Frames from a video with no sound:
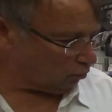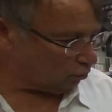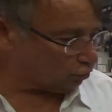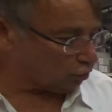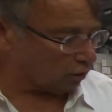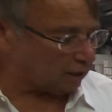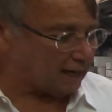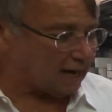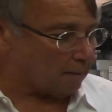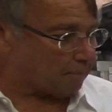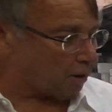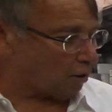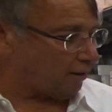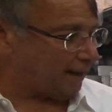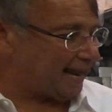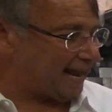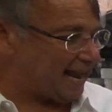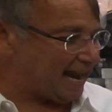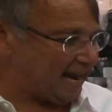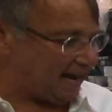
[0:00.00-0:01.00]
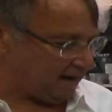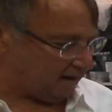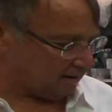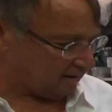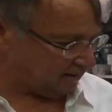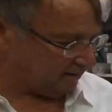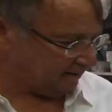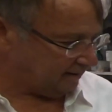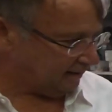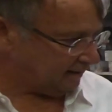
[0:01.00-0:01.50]
we're talking about air.
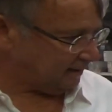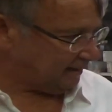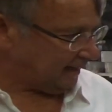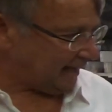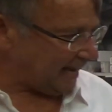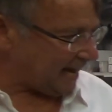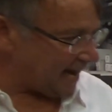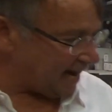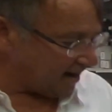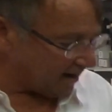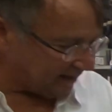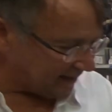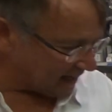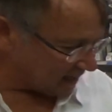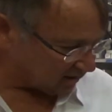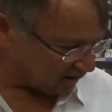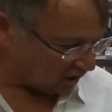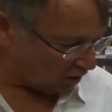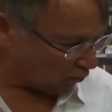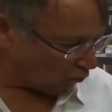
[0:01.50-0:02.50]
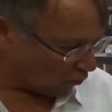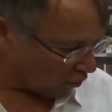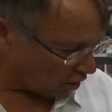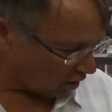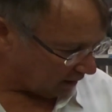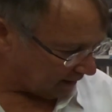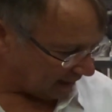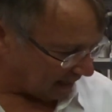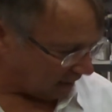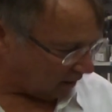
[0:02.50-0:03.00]
Air doesn't
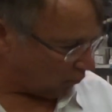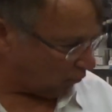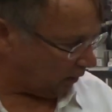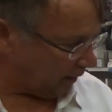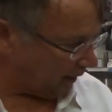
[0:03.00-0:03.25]
work that